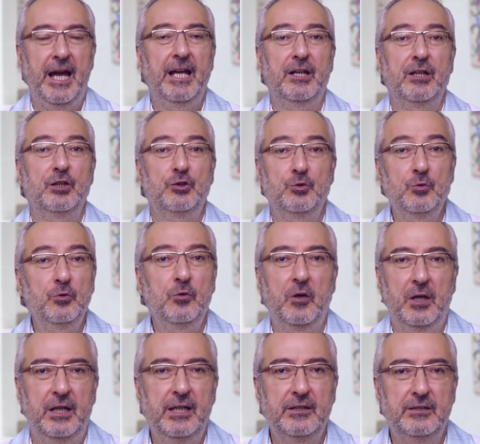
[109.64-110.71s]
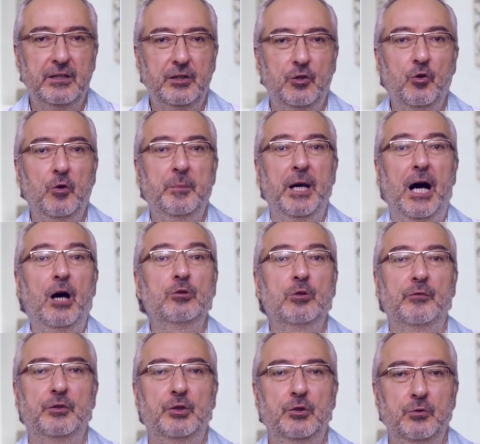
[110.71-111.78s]
And sooner or later, you will be
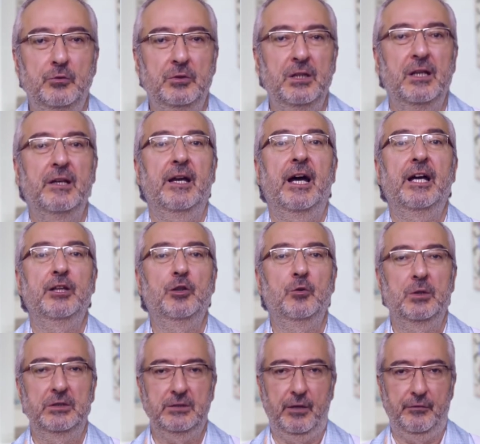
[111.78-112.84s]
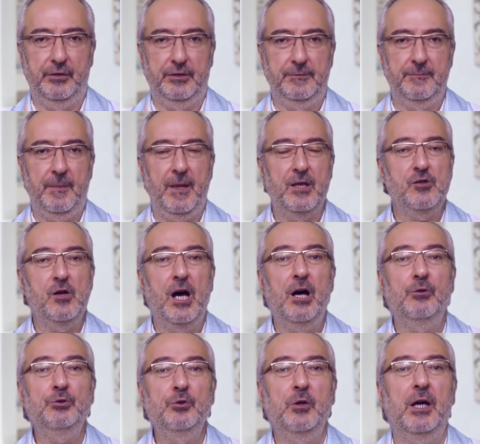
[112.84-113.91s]
out of tune and you will suffer. So,
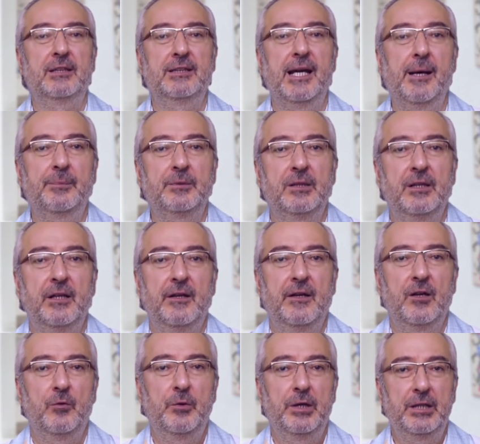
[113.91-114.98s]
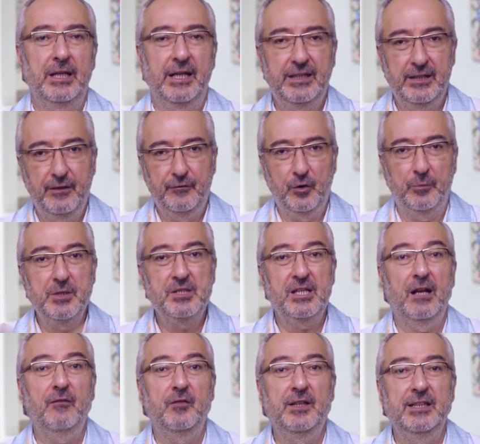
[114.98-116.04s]
how do you adapt when, in, from a
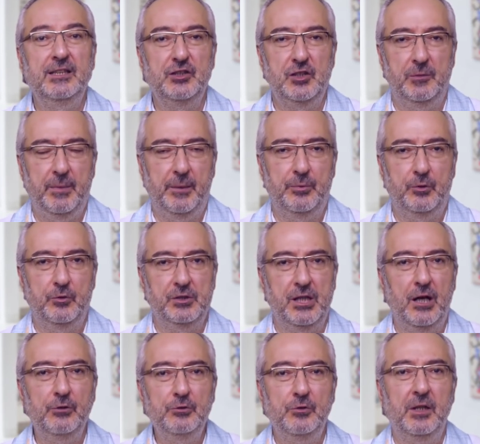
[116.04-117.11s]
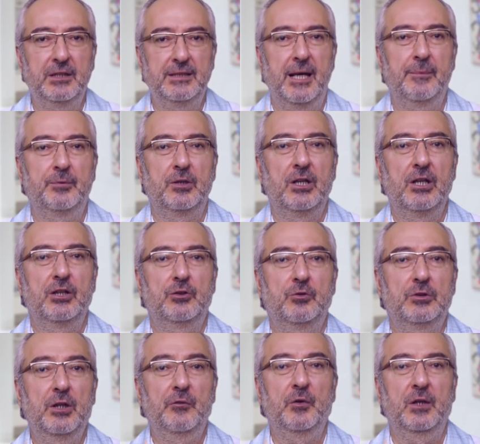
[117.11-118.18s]
self leadership approach, how do you adapt
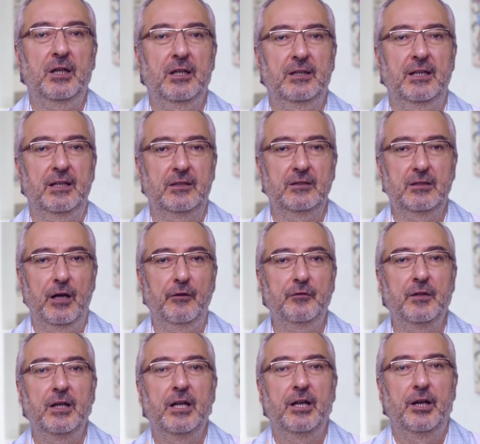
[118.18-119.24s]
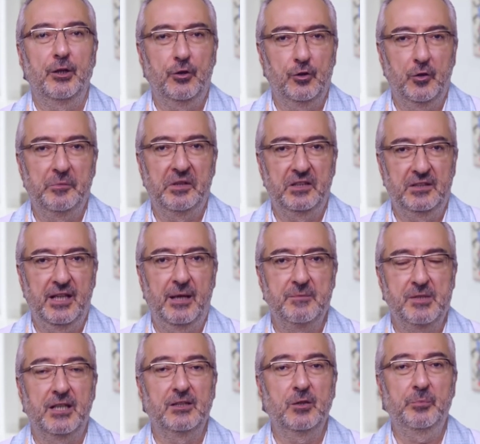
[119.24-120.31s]
to difficult and tough economic
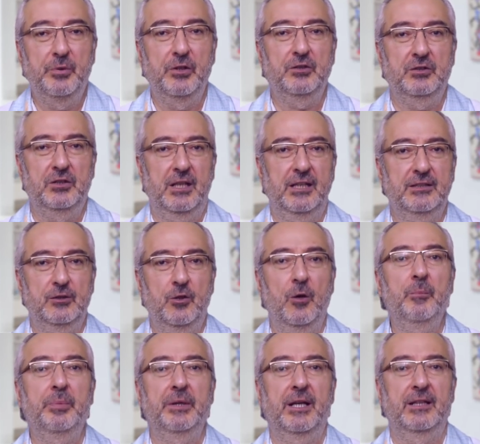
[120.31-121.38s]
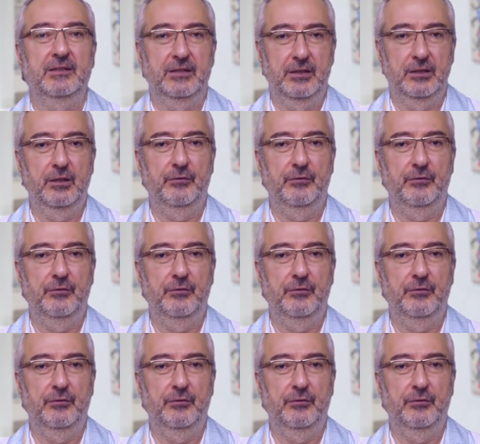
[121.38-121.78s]
times as a person, as a company, as an